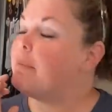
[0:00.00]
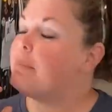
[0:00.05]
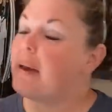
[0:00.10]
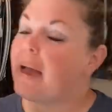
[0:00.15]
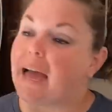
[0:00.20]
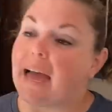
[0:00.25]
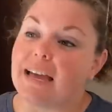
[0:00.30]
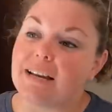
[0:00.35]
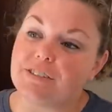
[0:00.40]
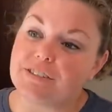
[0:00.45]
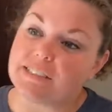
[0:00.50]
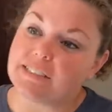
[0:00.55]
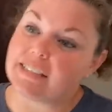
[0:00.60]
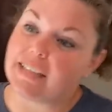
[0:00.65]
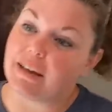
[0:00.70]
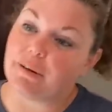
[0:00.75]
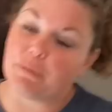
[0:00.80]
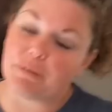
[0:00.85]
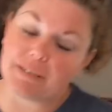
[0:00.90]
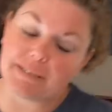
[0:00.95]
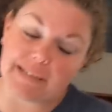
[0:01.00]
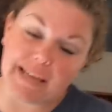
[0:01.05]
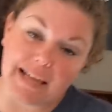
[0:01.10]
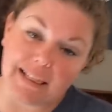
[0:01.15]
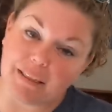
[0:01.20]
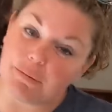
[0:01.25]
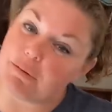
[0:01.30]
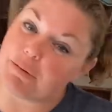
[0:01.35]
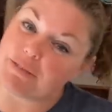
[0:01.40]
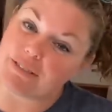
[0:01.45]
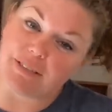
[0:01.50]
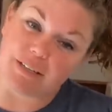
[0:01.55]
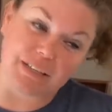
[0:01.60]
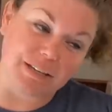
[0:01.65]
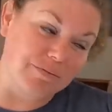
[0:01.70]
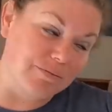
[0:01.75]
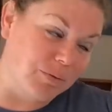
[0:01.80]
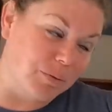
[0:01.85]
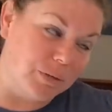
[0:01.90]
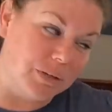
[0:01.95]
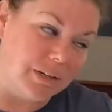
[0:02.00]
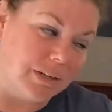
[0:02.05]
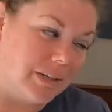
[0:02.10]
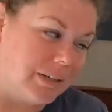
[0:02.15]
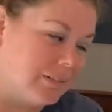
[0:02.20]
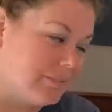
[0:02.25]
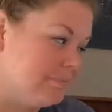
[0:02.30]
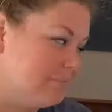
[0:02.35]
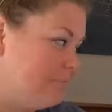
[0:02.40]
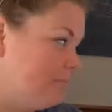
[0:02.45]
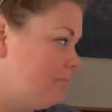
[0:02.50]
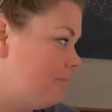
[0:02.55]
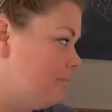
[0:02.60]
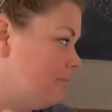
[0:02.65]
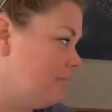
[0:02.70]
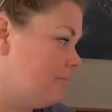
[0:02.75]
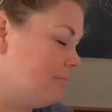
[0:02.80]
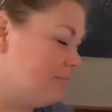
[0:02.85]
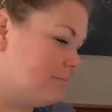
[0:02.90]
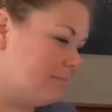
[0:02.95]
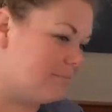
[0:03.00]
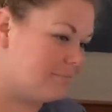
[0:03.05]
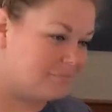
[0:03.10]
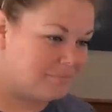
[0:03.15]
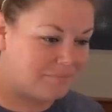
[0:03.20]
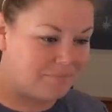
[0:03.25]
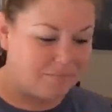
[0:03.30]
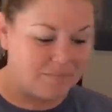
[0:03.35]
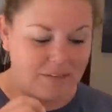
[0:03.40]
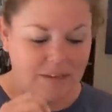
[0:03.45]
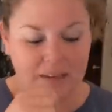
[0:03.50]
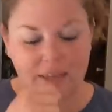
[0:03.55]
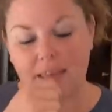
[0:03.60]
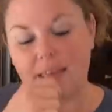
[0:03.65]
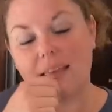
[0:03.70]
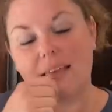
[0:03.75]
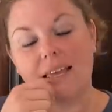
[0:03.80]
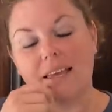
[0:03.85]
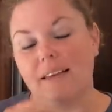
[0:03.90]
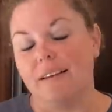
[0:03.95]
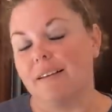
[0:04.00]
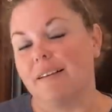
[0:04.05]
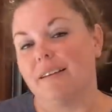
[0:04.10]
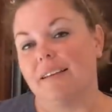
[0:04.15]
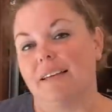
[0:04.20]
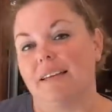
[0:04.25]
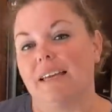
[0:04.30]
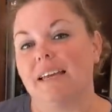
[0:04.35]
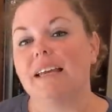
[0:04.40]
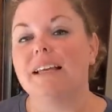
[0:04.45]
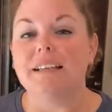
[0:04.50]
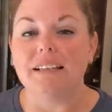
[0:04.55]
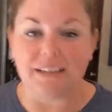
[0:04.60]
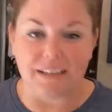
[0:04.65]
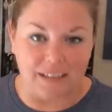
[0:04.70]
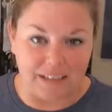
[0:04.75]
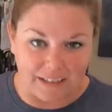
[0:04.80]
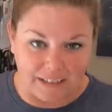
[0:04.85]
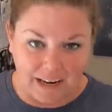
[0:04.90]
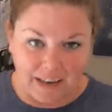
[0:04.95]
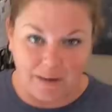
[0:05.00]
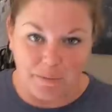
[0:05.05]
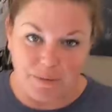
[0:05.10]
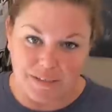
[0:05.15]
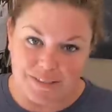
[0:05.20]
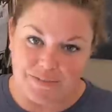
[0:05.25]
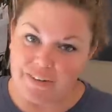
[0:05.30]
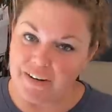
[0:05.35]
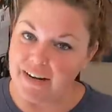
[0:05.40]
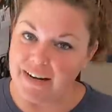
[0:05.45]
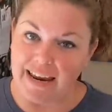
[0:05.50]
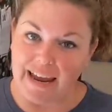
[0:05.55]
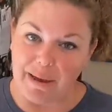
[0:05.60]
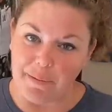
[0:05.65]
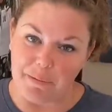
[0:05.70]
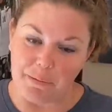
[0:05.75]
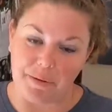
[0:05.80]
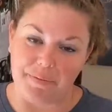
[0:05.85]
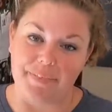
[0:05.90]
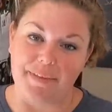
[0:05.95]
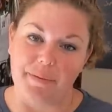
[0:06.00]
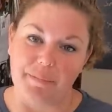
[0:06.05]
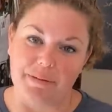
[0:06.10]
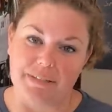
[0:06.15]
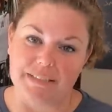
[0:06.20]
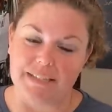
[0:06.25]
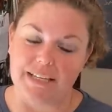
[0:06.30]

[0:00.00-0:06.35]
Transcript: the they counter. Matched. They were exactly they what I was looking blue, for. They had blue. They matched the curtains. That's what you you were it, happy with them. I was very happy with them